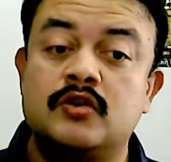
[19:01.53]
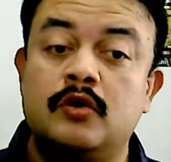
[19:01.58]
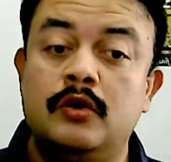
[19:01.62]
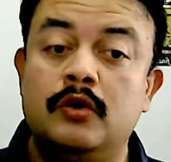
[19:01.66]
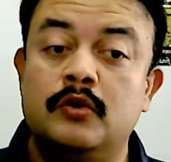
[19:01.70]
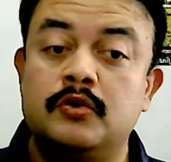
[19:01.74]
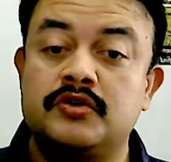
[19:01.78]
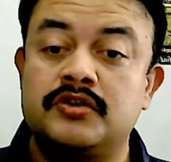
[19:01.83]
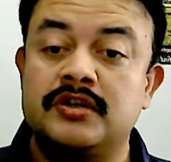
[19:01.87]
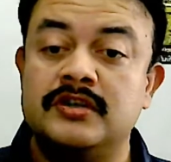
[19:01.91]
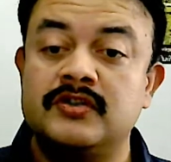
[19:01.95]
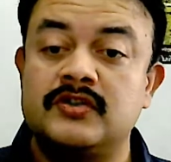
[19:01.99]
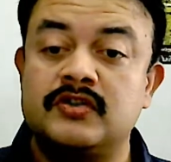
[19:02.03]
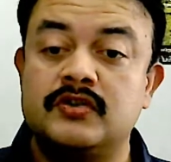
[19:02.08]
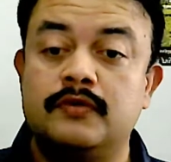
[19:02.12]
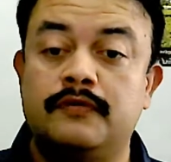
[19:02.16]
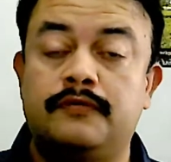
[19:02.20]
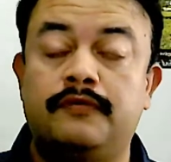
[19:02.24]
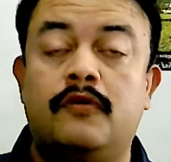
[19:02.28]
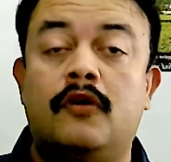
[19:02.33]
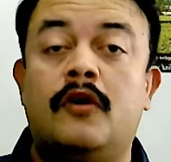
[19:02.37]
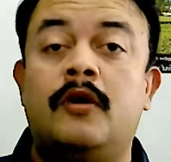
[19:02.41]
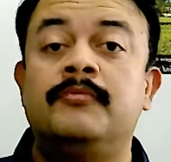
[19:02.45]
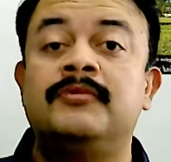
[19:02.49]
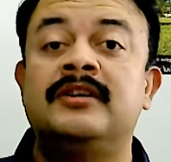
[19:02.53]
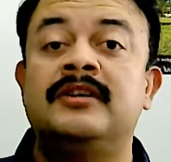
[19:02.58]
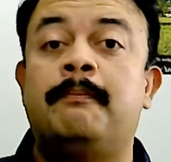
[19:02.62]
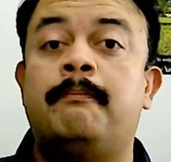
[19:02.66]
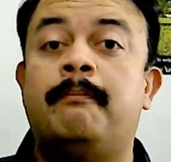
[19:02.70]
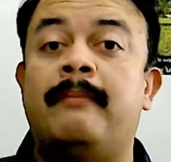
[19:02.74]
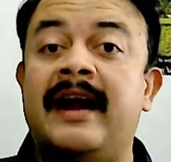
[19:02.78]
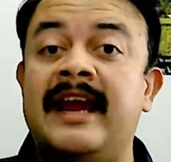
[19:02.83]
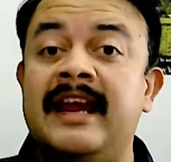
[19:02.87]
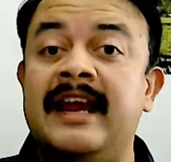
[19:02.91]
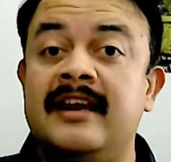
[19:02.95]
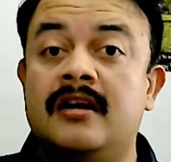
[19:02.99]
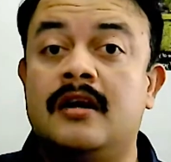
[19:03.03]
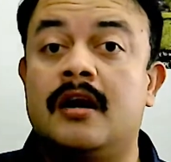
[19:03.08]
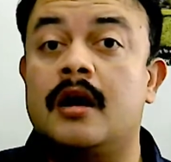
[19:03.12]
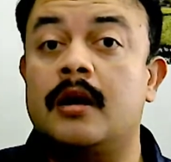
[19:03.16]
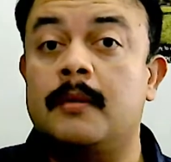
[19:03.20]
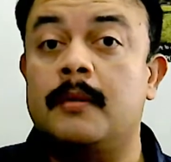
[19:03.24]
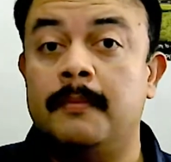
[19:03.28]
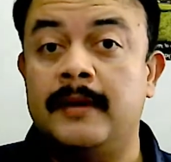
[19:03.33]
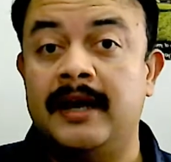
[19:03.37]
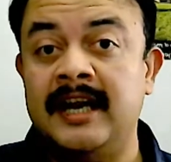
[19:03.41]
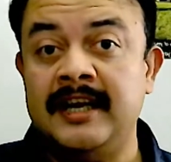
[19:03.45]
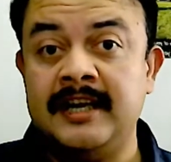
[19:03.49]
solutions to form the
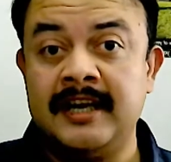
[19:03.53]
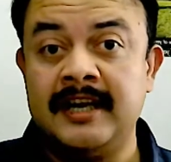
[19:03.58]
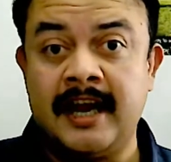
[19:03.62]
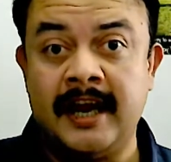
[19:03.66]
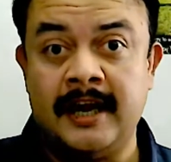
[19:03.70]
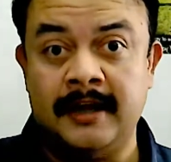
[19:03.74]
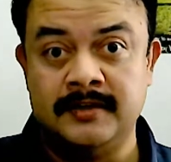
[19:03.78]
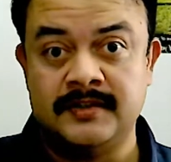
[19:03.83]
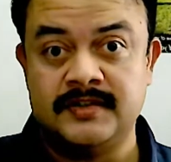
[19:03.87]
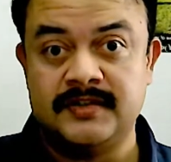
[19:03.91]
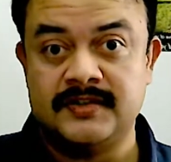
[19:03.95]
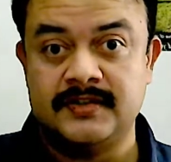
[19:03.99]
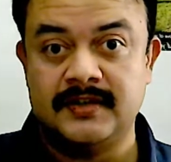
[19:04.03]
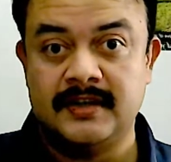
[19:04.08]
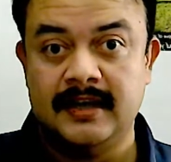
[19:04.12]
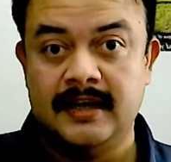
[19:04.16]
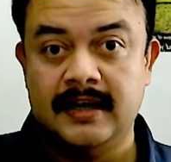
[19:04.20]
bicarbonate ions,